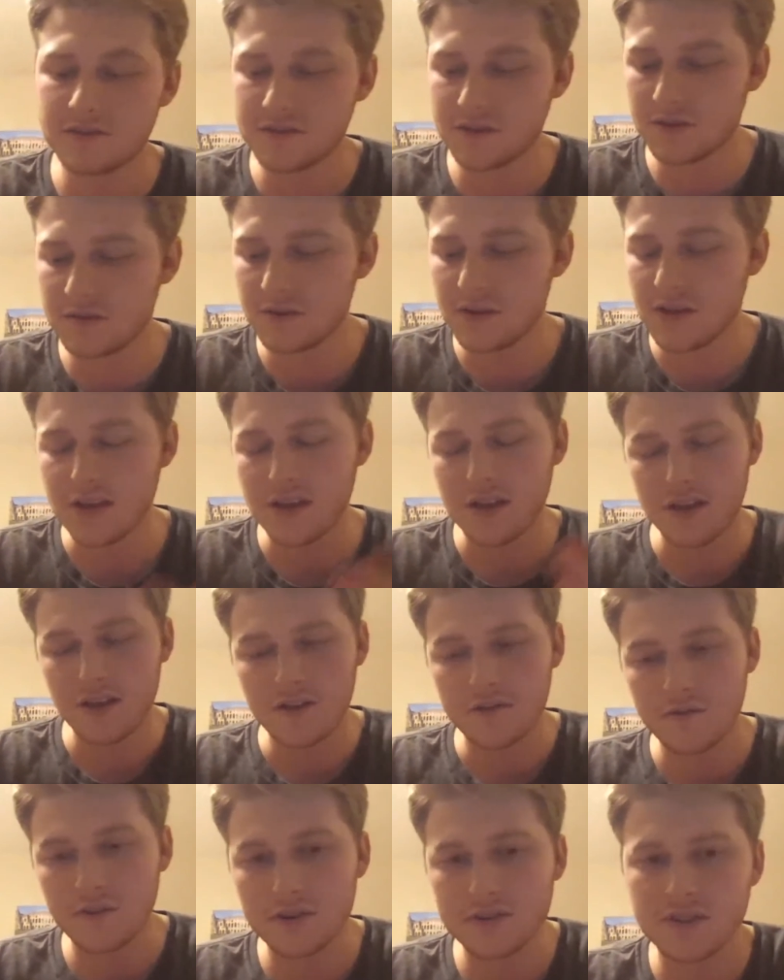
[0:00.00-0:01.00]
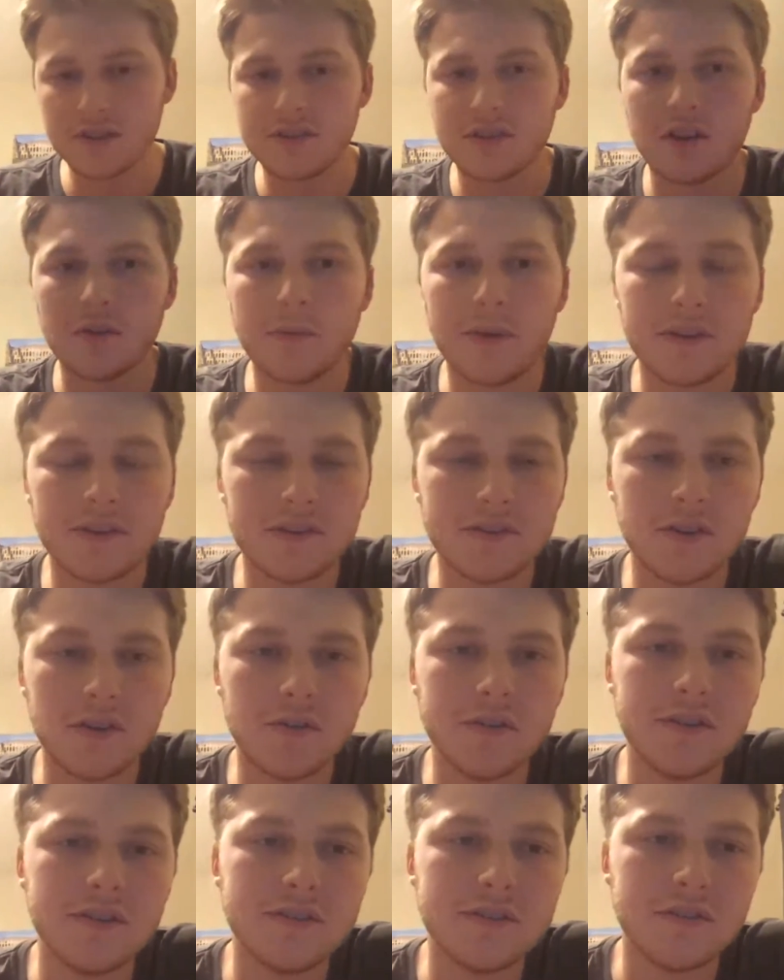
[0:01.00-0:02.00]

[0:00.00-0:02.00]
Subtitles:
So first, I'll talk about the token.